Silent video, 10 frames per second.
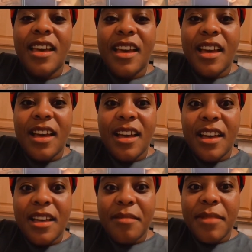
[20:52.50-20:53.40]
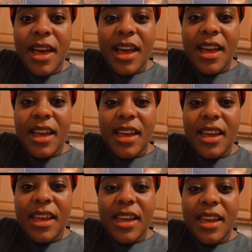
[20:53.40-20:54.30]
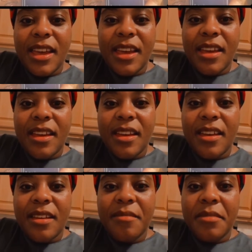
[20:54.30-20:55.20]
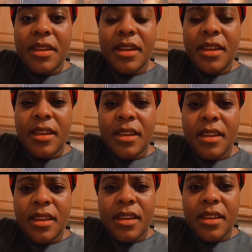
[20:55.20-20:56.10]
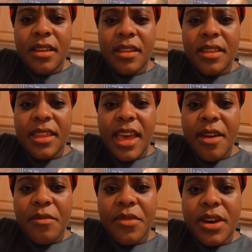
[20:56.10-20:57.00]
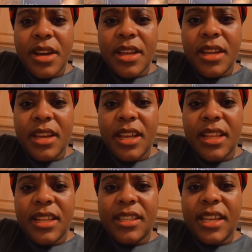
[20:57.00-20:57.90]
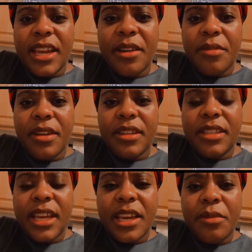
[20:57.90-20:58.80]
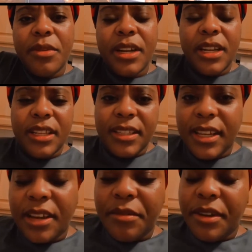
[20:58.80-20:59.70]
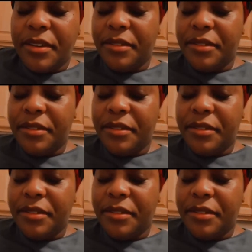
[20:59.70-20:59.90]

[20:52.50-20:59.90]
I am that one in the second row. The second one in the second row.